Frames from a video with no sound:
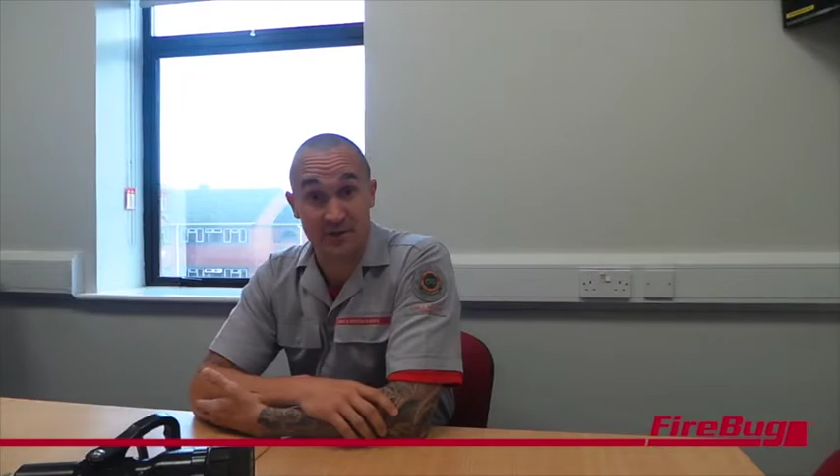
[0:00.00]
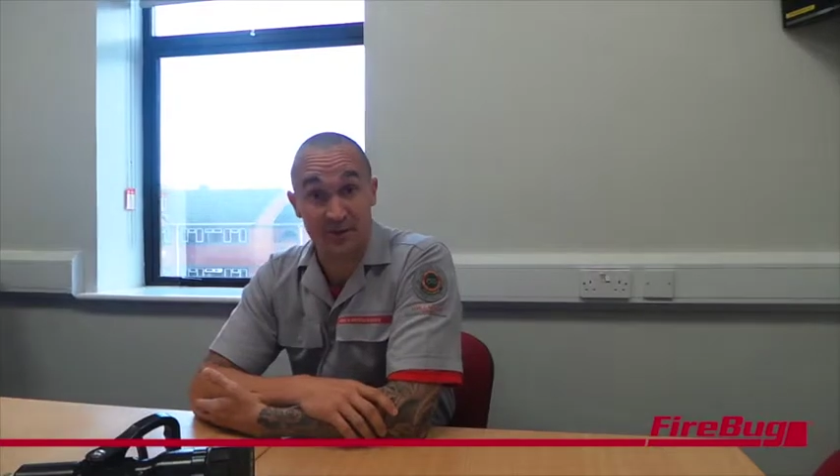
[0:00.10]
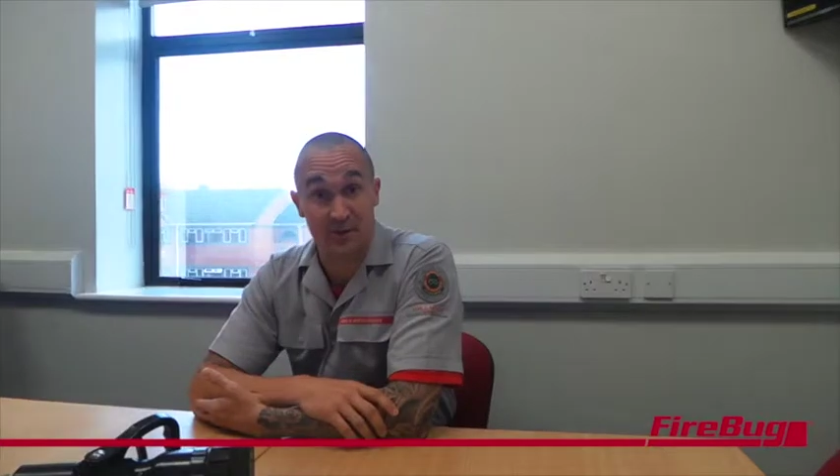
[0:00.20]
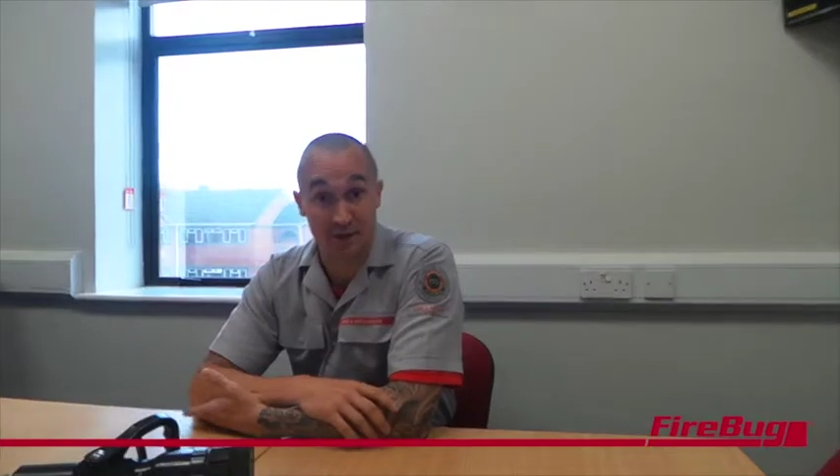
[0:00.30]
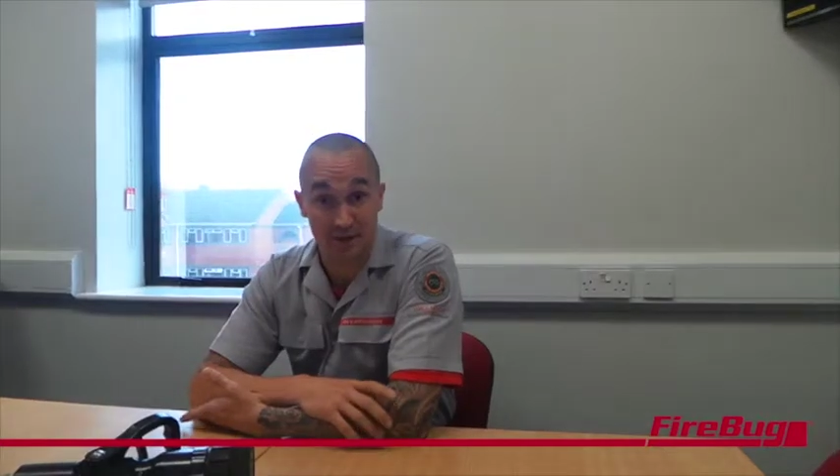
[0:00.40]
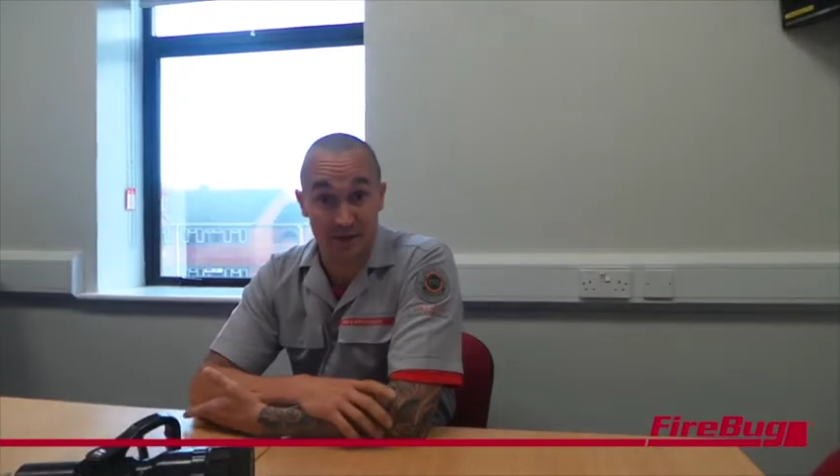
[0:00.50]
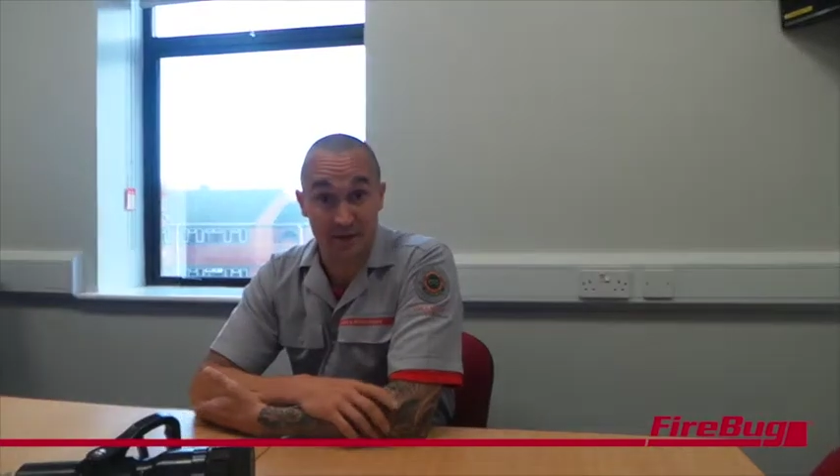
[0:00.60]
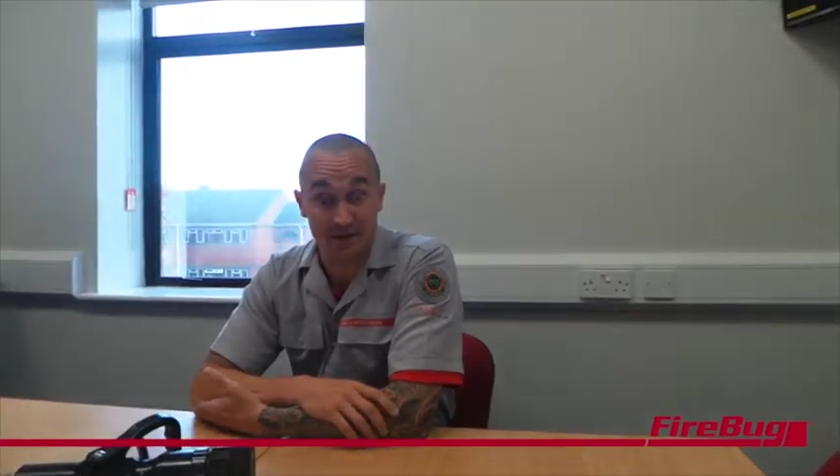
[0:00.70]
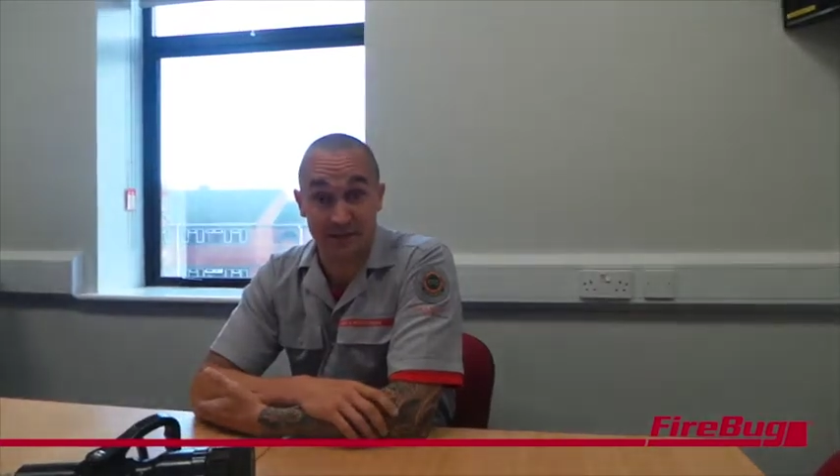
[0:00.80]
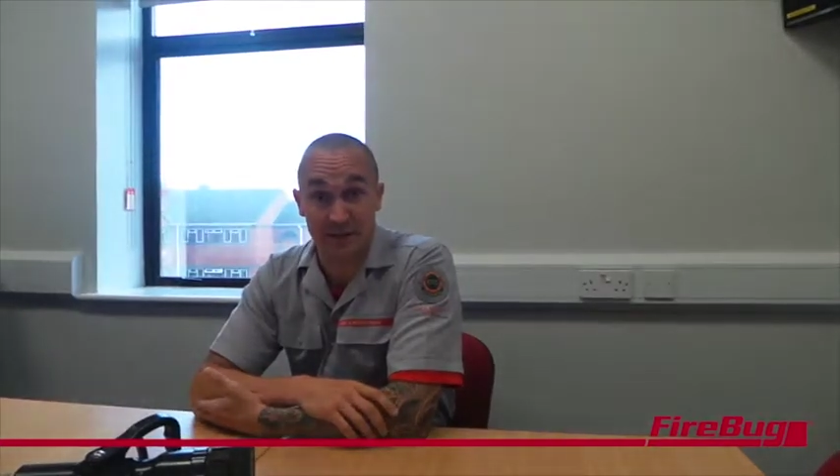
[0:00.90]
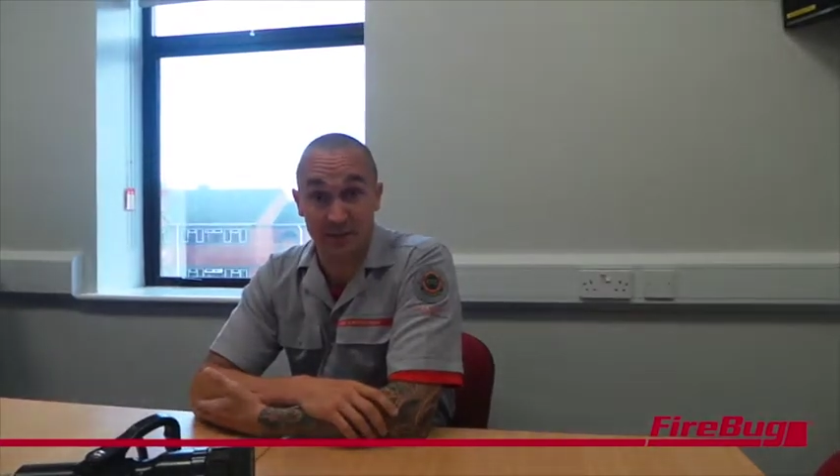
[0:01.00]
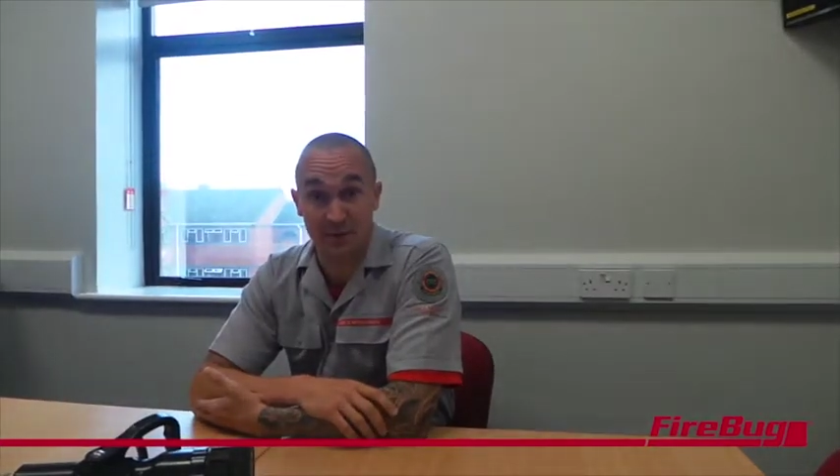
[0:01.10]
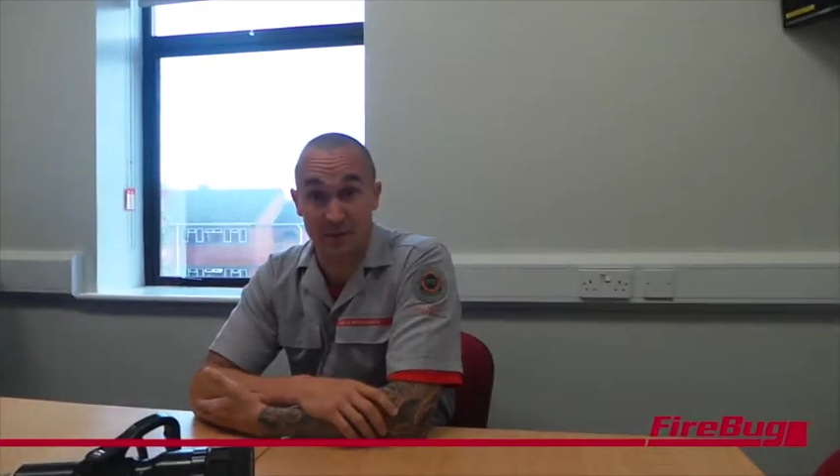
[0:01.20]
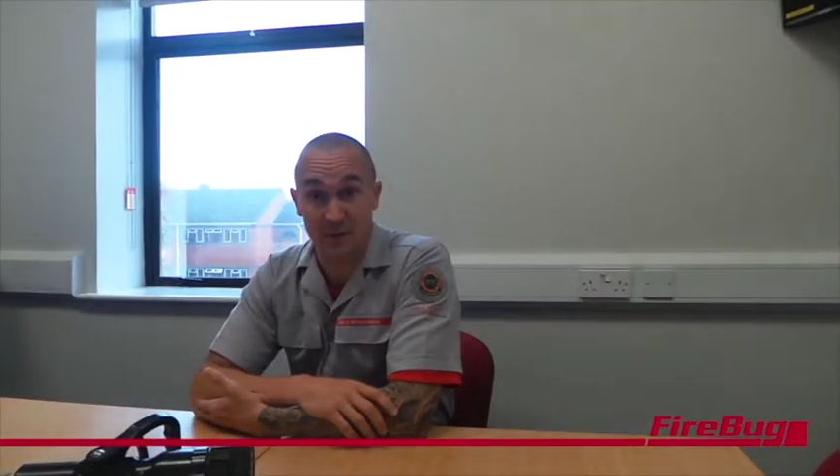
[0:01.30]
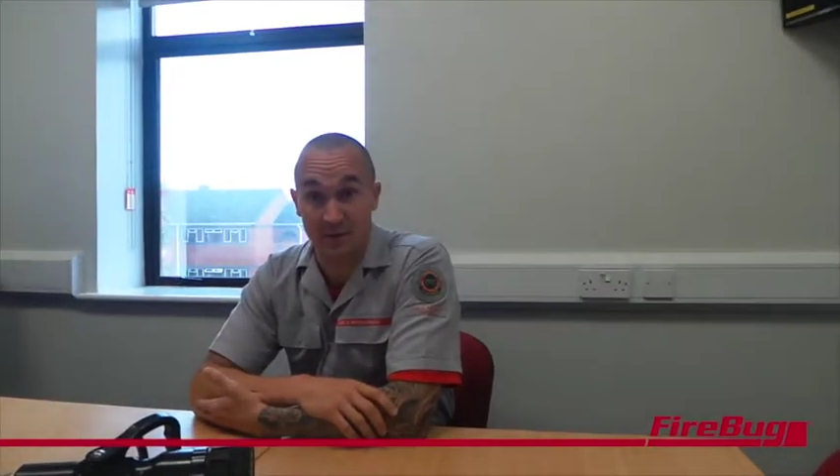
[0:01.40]
in our learning and
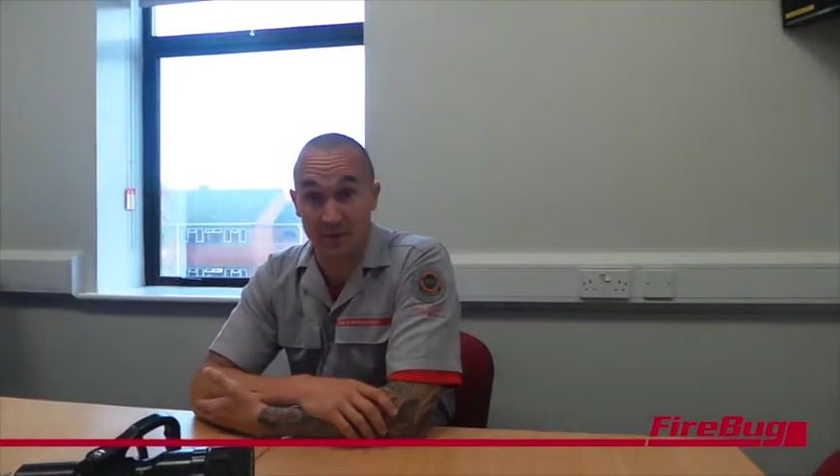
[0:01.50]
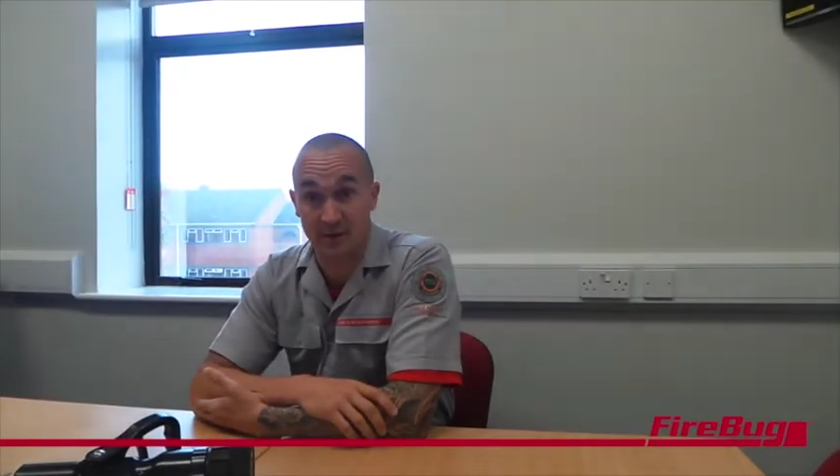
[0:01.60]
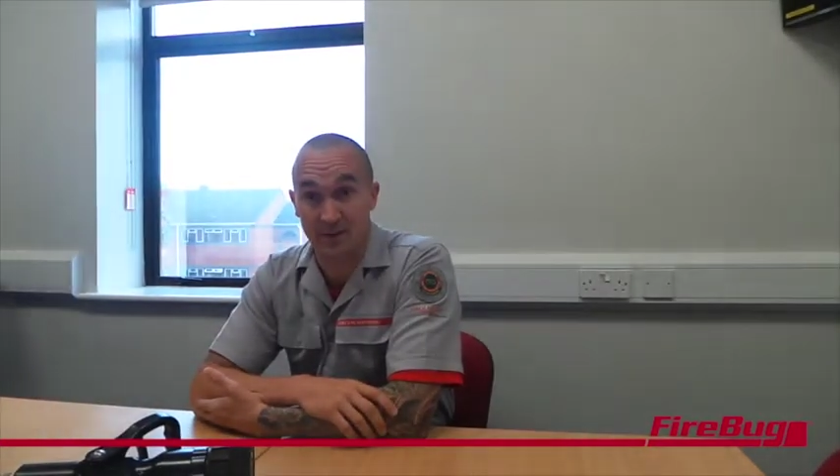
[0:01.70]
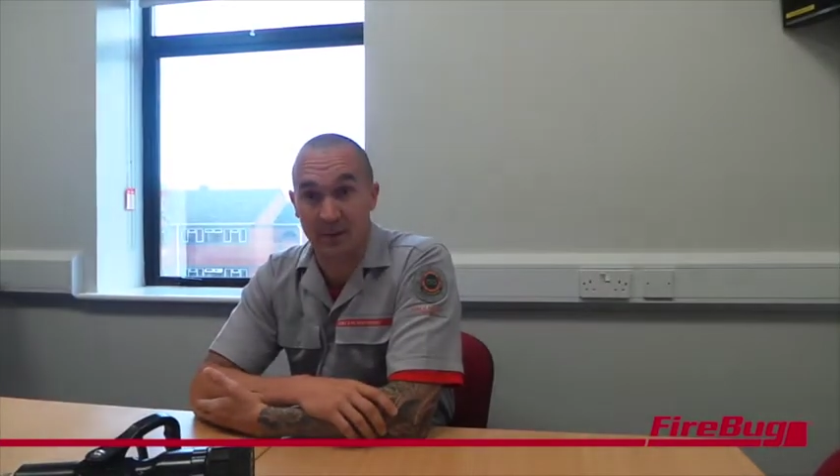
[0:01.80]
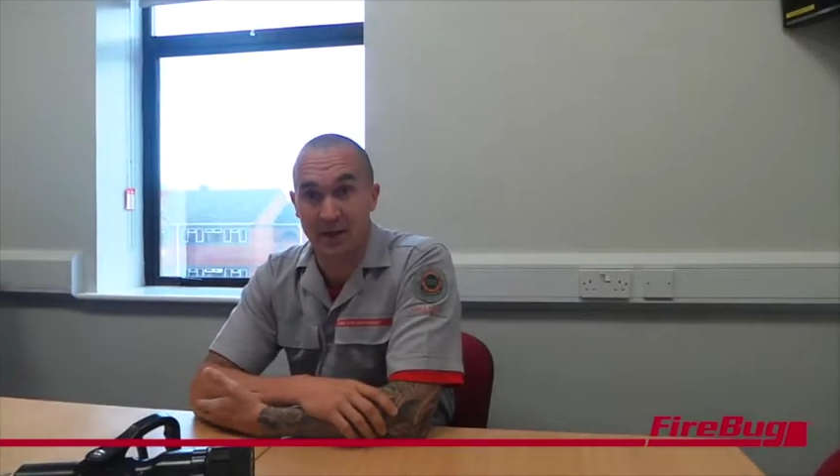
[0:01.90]
development department,